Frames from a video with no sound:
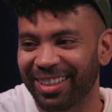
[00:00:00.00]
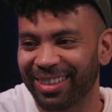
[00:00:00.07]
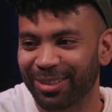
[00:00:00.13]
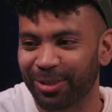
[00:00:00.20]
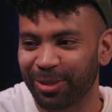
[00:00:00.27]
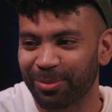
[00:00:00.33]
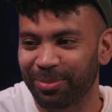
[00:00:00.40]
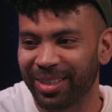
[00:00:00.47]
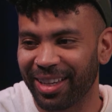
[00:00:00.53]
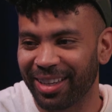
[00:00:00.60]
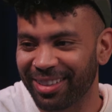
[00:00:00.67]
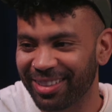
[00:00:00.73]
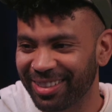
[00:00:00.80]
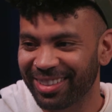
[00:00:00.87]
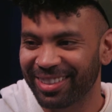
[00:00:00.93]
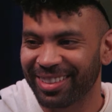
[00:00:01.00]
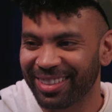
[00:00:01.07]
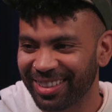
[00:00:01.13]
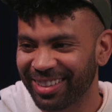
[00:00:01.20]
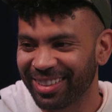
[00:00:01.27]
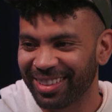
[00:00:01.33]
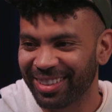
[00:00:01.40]
at the group date
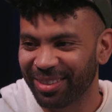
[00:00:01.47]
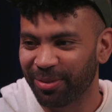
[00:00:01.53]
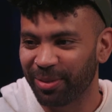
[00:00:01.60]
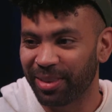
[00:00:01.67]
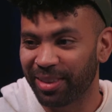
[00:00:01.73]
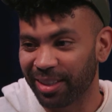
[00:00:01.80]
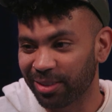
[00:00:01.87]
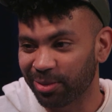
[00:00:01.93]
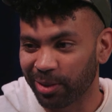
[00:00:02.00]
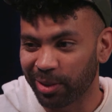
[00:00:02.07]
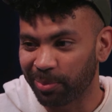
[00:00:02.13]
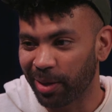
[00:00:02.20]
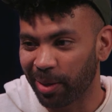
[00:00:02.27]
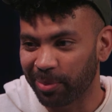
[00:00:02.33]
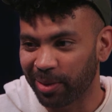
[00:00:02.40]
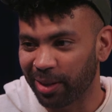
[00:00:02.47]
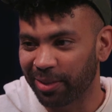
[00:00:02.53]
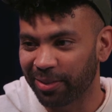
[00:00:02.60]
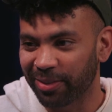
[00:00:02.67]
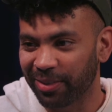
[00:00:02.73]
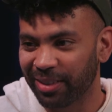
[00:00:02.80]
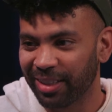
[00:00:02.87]
when things really popped
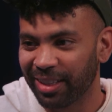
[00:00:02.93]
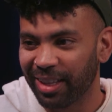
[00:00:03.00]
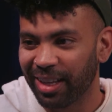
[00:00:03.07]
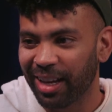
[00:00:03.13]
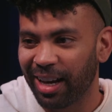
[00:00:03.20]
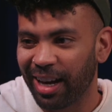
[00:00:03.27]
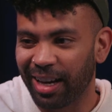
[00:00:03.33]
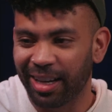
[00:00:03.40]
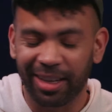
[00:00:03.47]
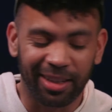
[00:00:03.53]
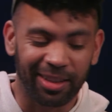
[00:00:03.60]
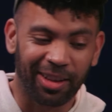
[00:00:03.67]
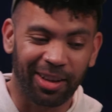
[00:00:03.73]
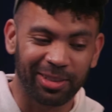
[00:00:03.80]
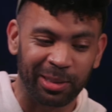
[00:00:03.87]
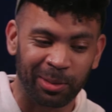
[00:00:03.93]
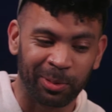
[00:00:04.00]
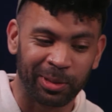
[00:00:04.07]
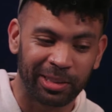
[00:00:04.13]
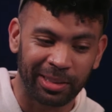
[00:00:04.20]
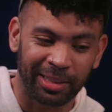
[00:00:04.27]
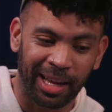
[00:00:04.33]
off. I kind of lost it
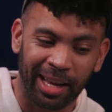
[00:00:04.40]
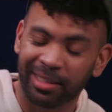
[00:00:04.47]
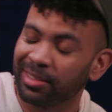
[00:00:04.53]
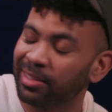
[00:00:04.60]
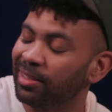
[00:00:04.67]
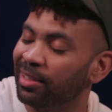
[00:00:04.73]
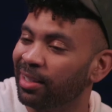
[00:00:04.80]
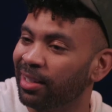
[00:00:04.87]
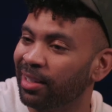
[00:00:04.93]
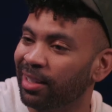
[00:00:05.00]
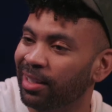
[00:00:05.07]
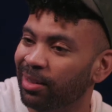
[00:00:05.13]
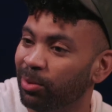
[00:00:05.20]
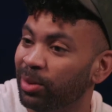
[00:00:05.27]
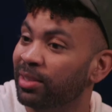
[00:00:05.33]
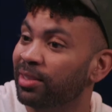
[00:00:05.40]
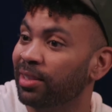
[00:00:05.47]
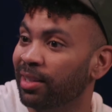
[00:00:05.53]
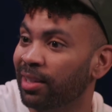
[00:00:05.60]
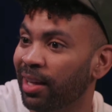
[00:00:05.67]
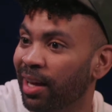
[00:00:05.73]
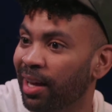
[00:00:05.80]
when she asked when
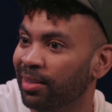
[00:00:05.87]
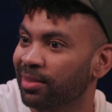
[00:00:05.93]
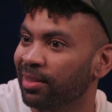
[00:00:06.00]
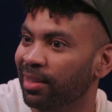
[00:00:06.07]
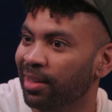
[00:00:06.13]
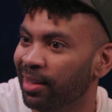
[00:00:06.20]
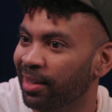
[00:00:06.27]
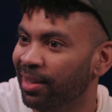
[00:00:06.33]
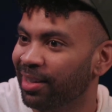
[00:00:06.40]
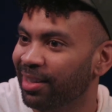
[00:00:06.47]
Sydney asked Alayah.